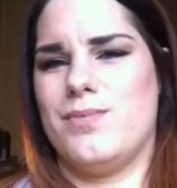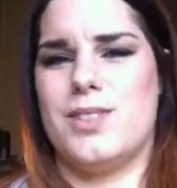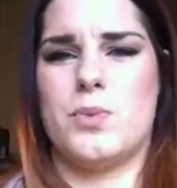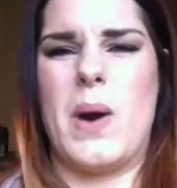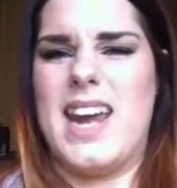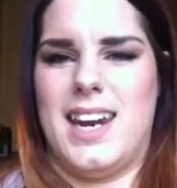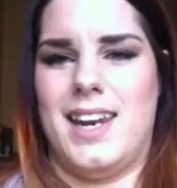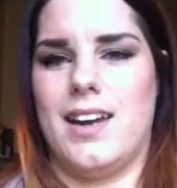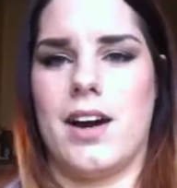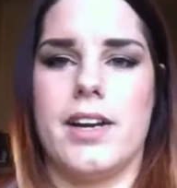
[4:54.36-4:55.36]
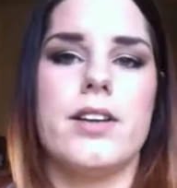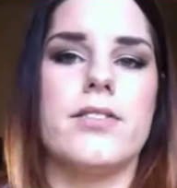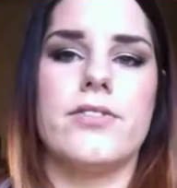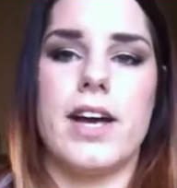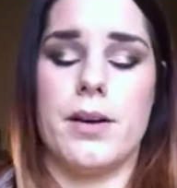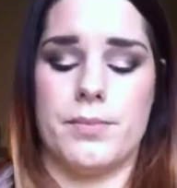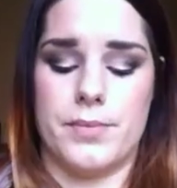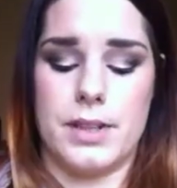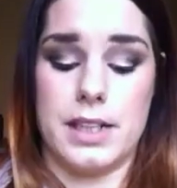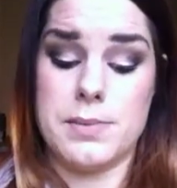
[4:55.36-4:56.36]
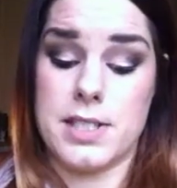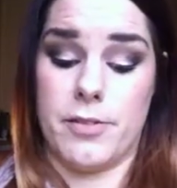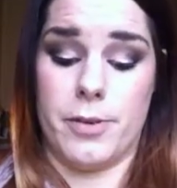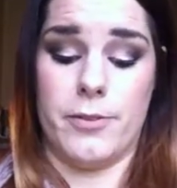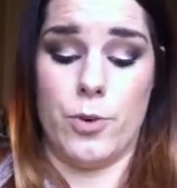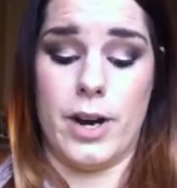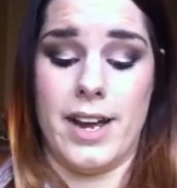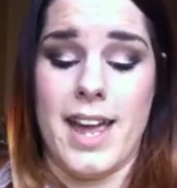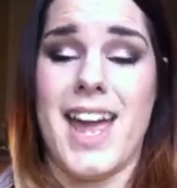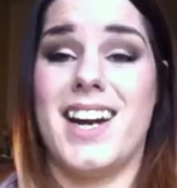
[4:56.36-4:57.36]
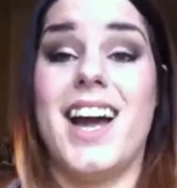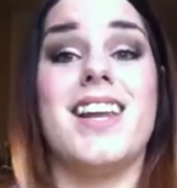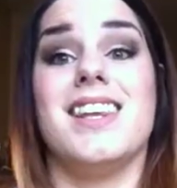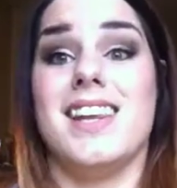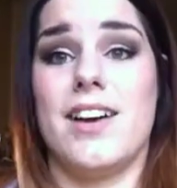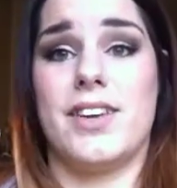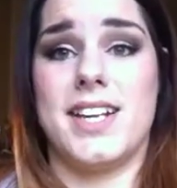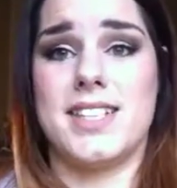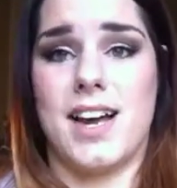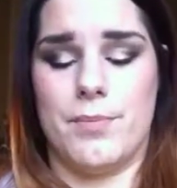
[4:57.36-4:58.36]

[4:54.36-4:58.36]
suede-y kind of lip stuff before, and I love it.